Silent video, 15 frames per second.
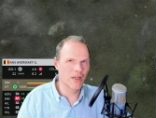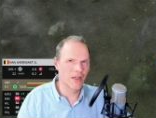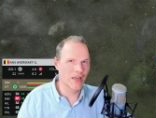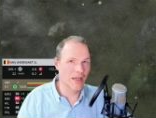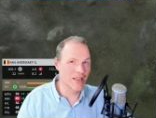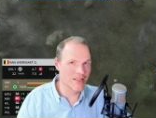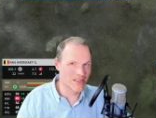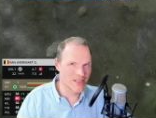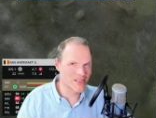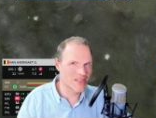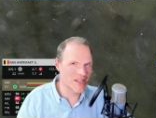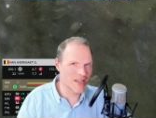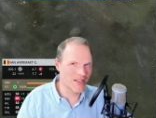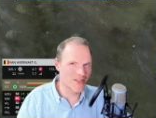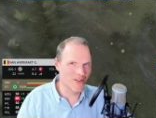
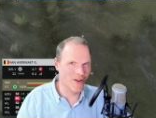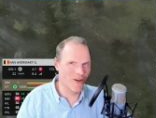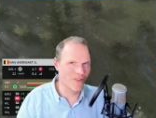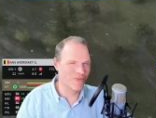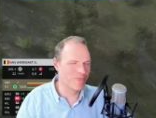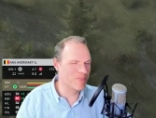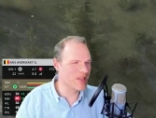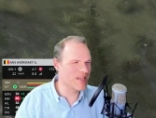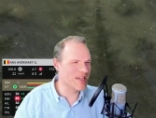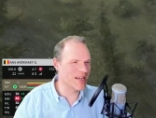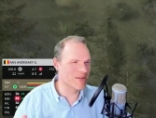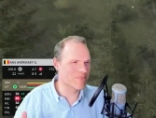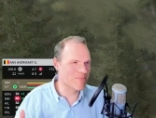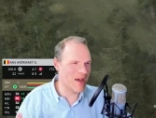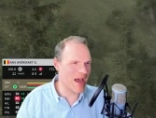instead of
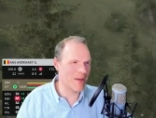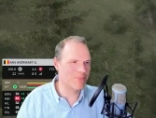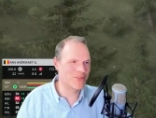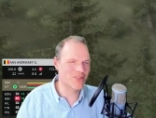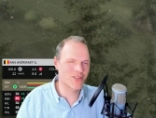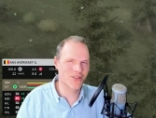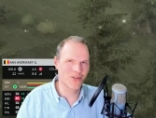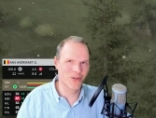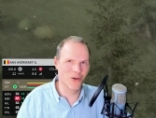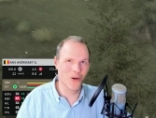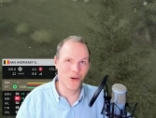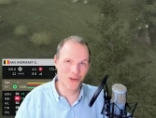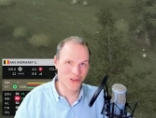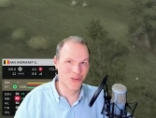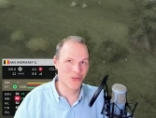being mapped
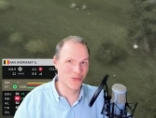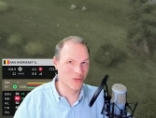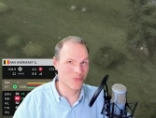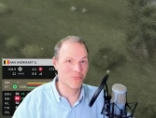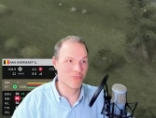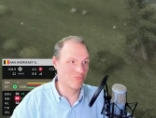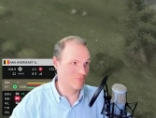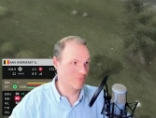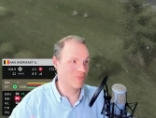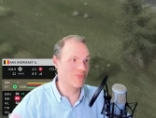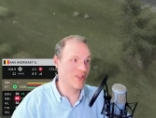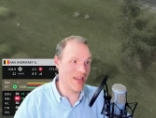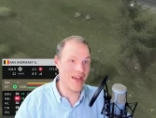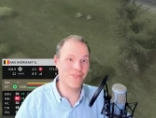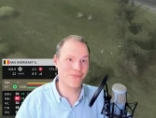onto
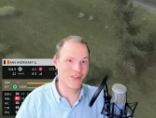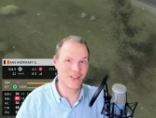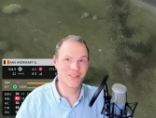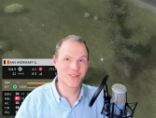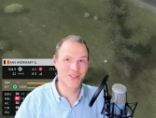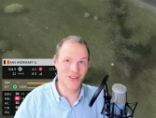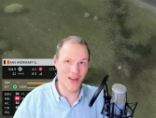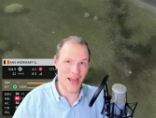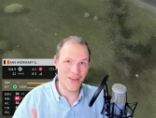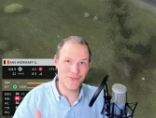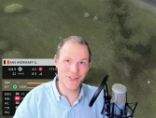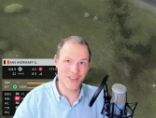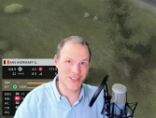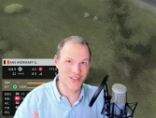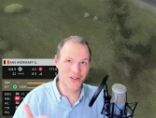the effort. So
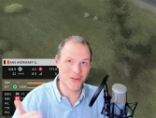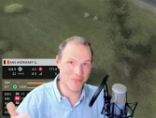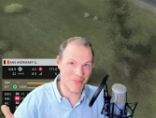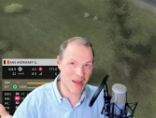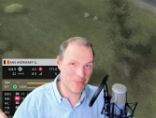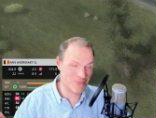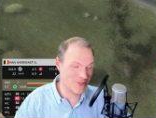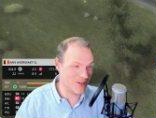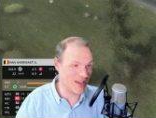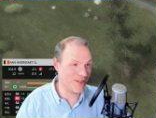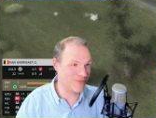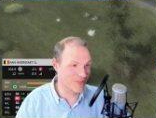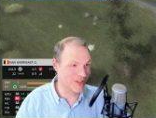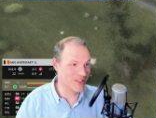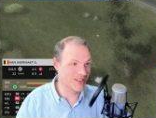effort is not mapped to
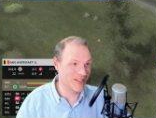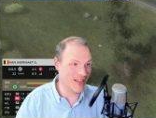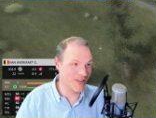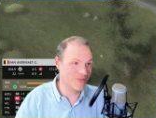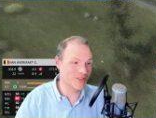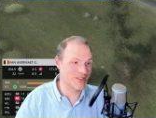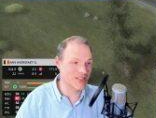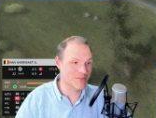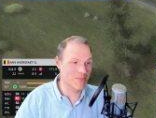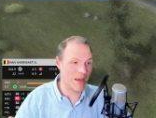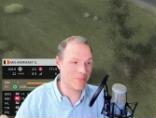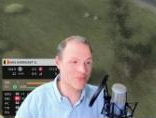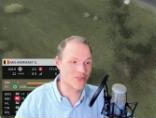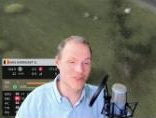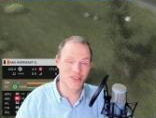effort is
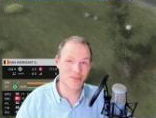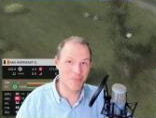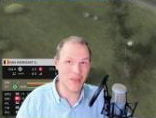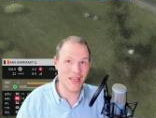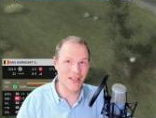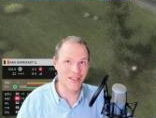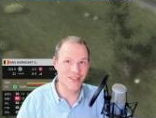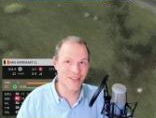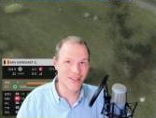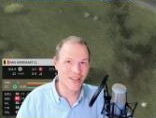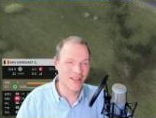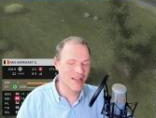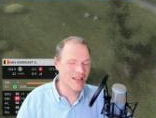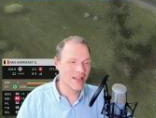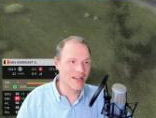mapped to speed.
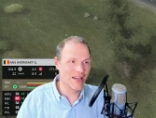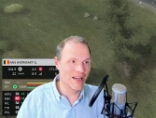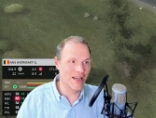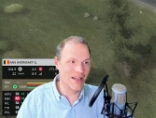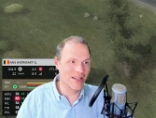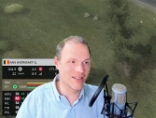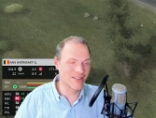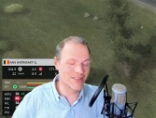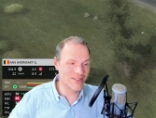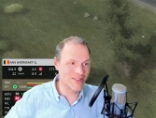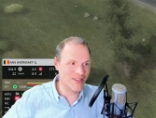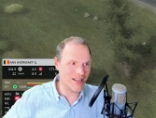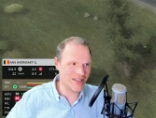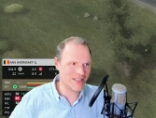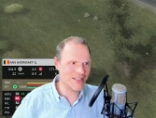And
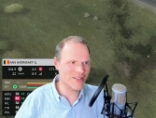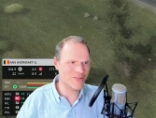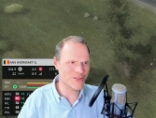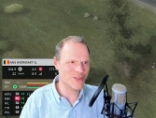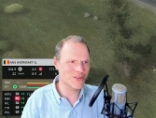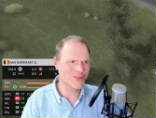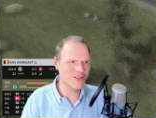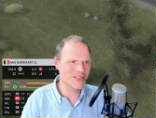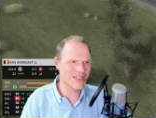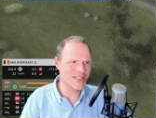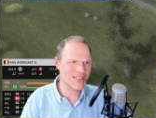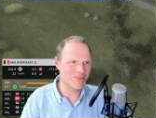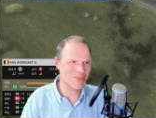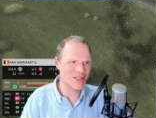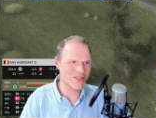that gives you a
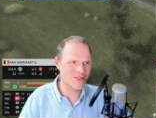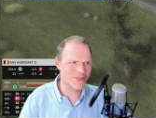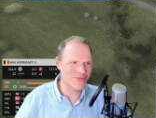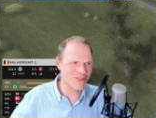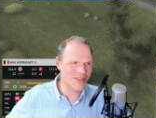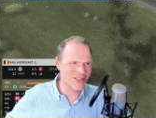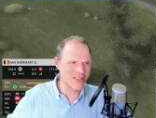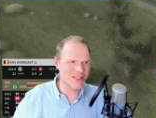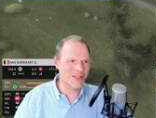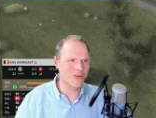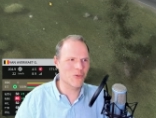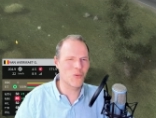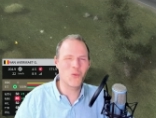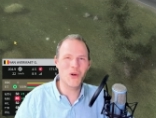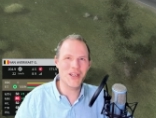little bit of a
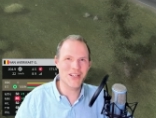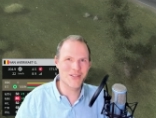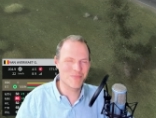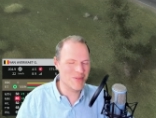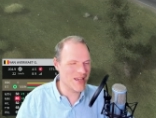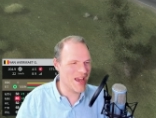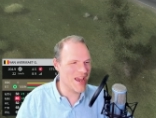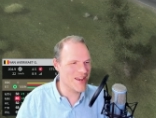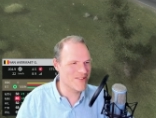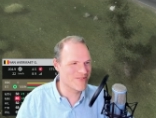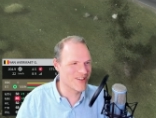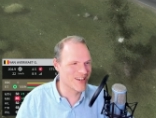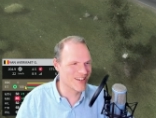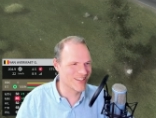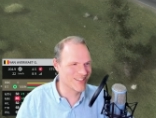weird
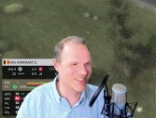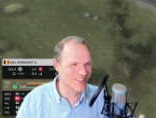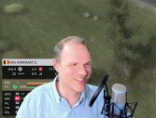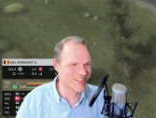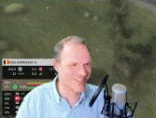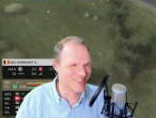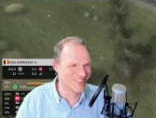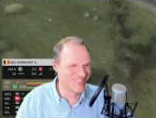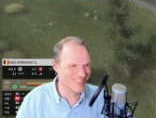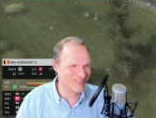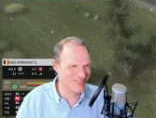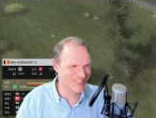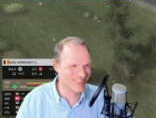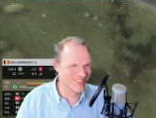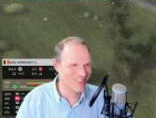behavior, you know, if
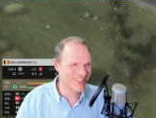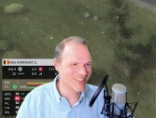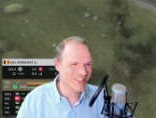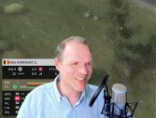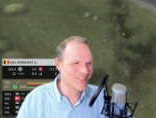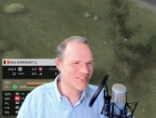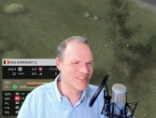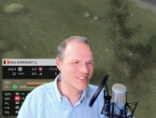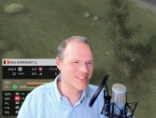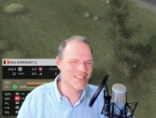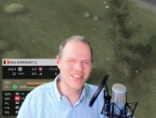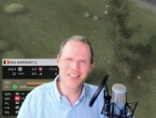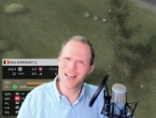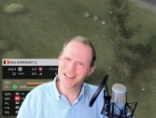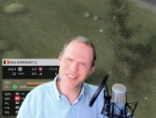you
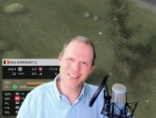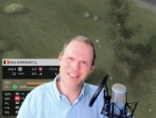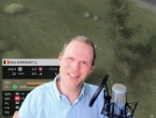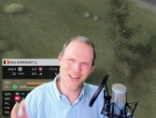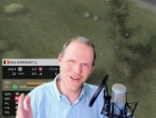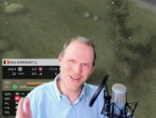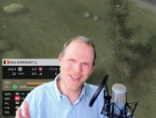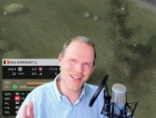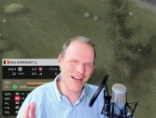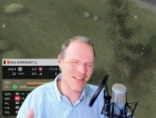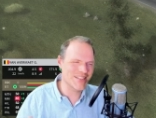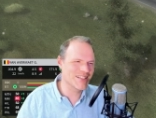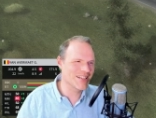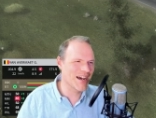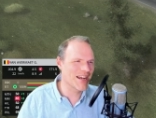see like going
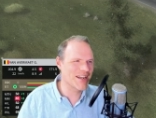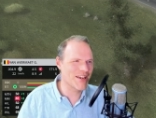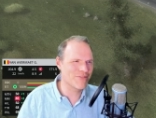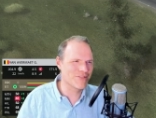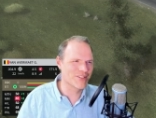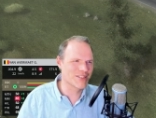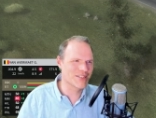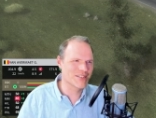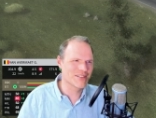99 effort